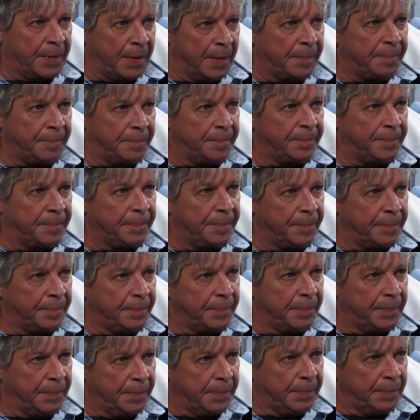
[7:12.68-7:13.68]
and we'll bring you
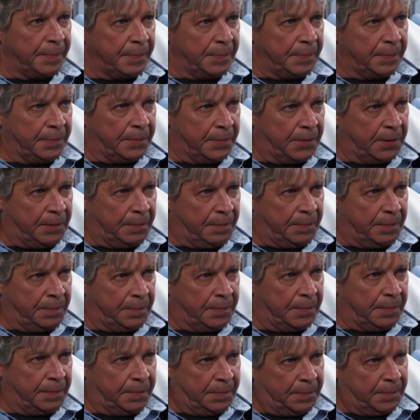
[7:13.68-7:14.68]
back to the Rapid Access
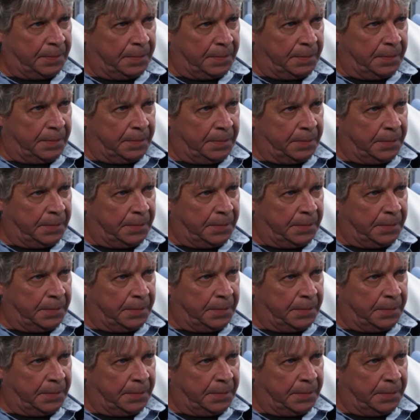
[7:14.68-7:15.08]
Chest Clinic.